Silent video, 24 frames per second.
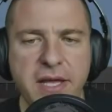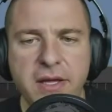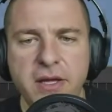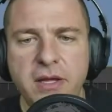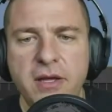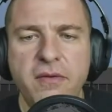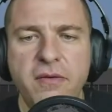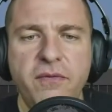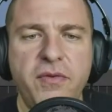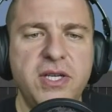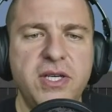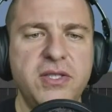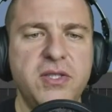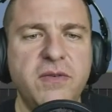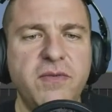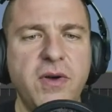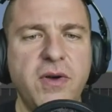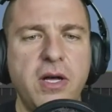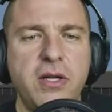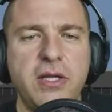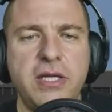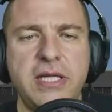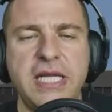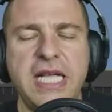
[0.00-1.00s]
first of all,
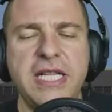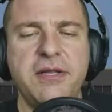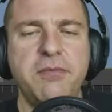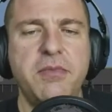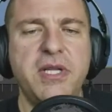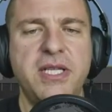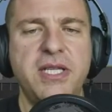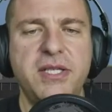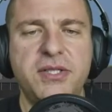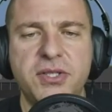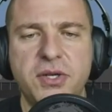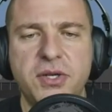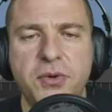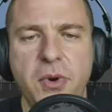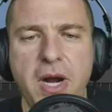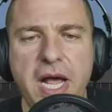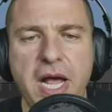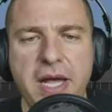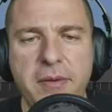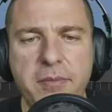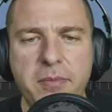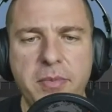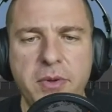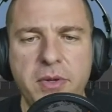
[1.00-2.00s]
let me
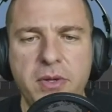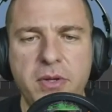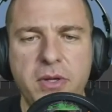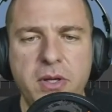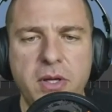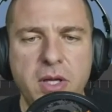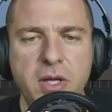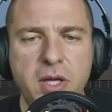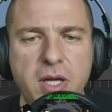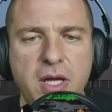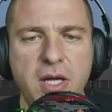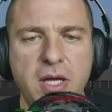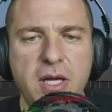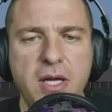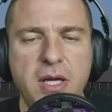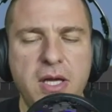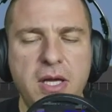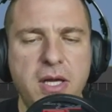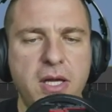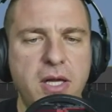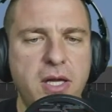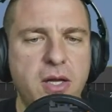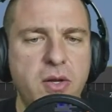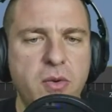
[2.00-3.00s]
describe
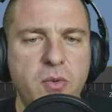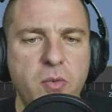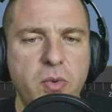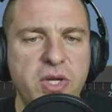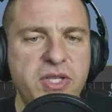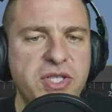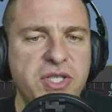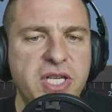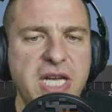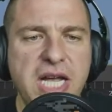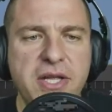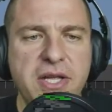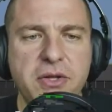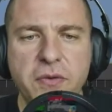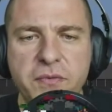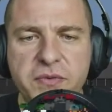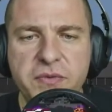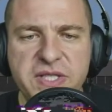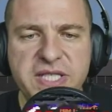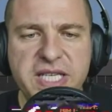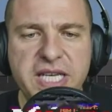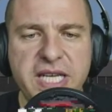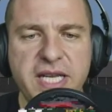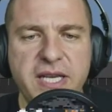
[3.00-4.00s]
which kind of
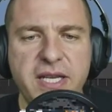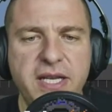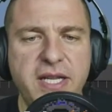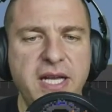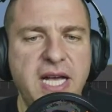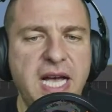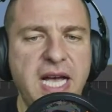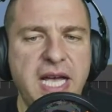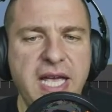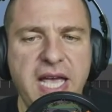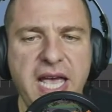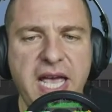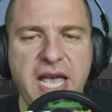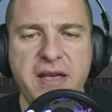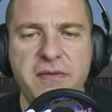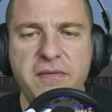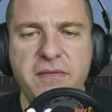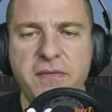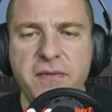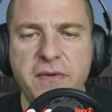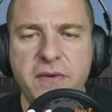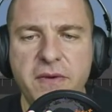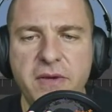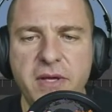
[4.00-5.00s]
scene I have
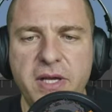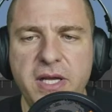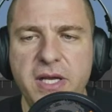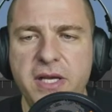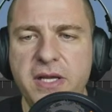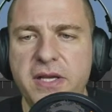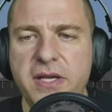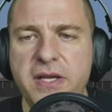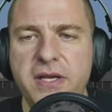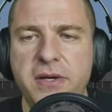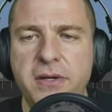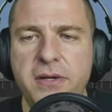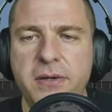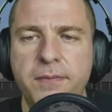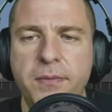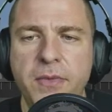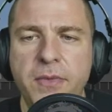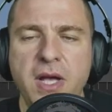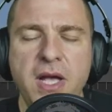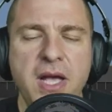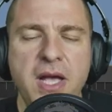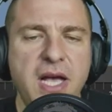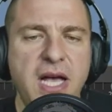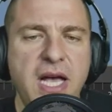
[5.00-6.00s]
in here.
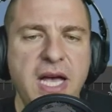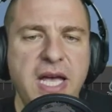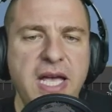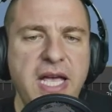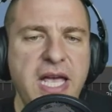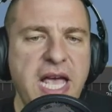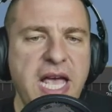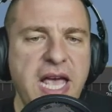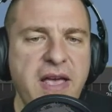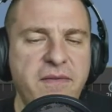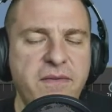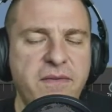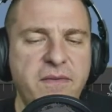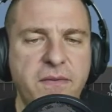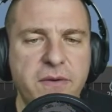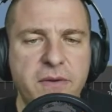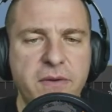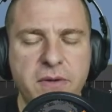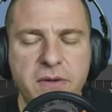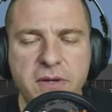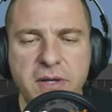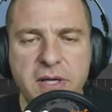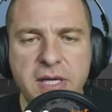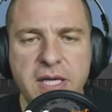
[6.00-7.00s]
I have a
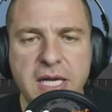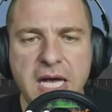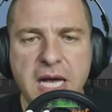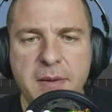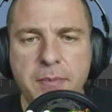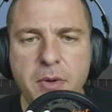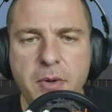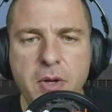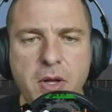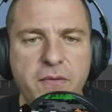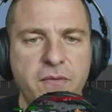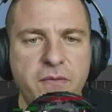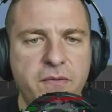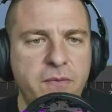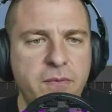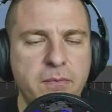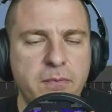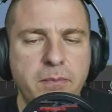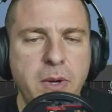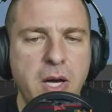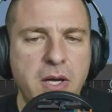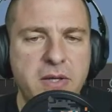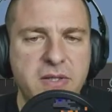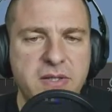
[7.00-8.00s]
couple of
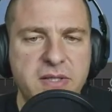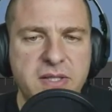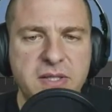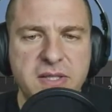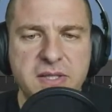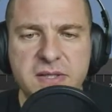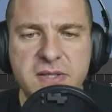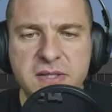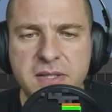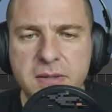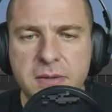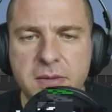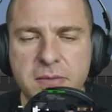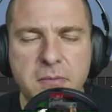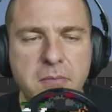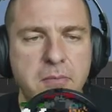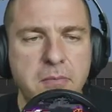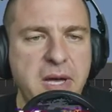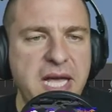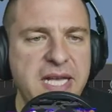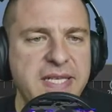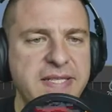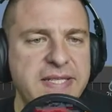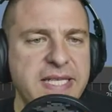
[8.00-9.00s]
boxes,
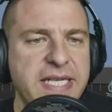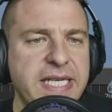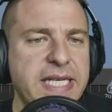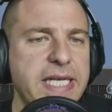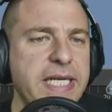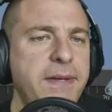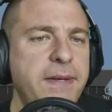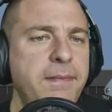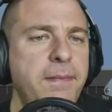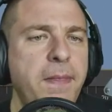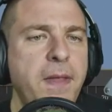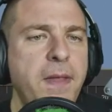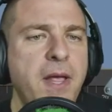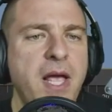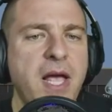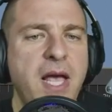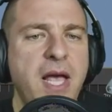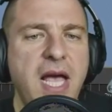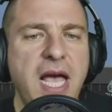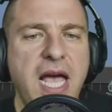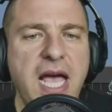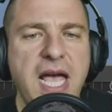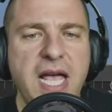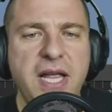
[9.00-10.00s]
basically,
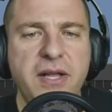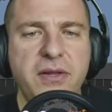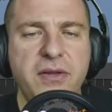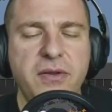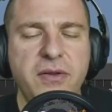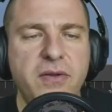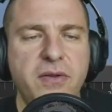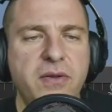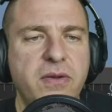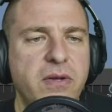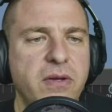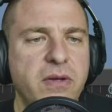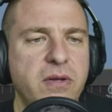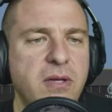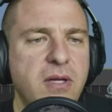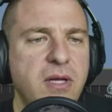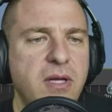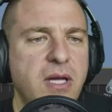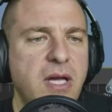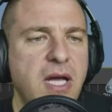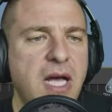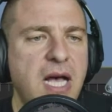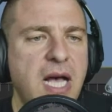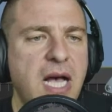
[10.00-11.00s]
and
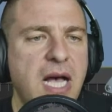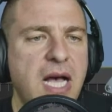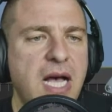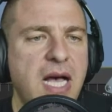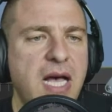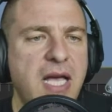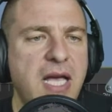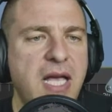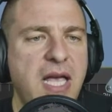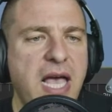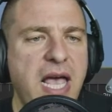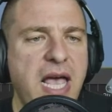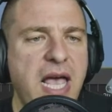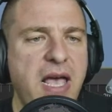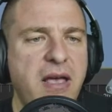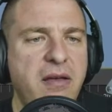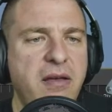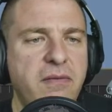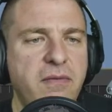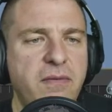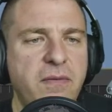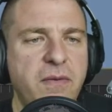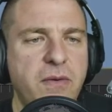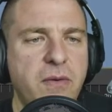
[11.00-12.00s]
I
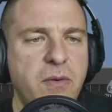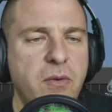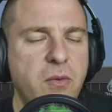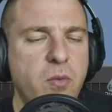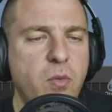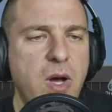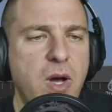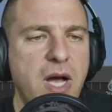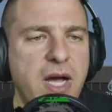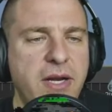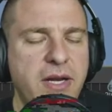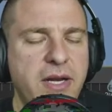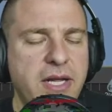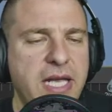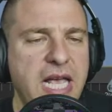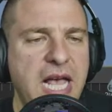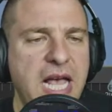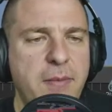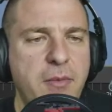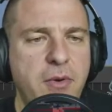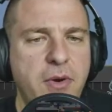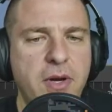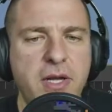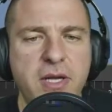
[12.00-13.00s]
have one
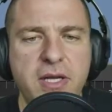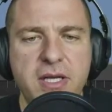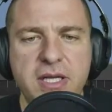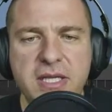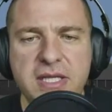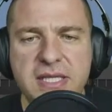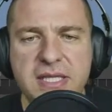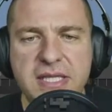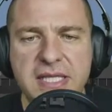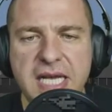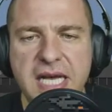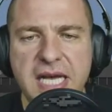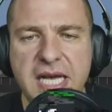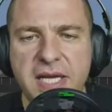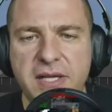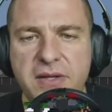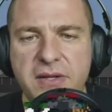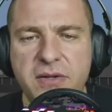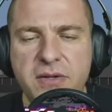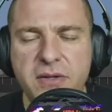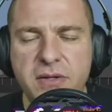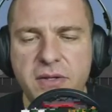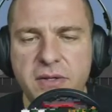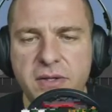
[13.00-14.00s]
camera inside
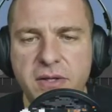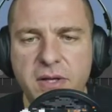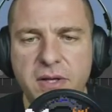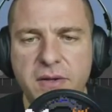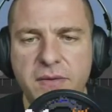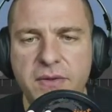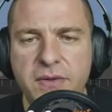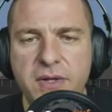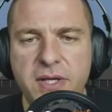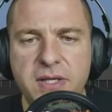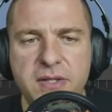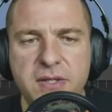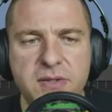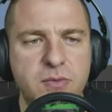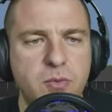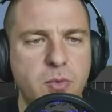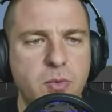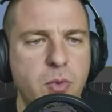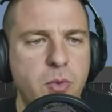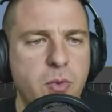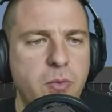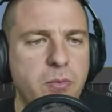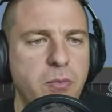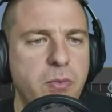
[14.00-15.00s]
this
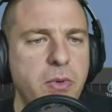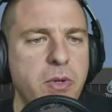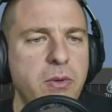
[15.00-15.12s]
room.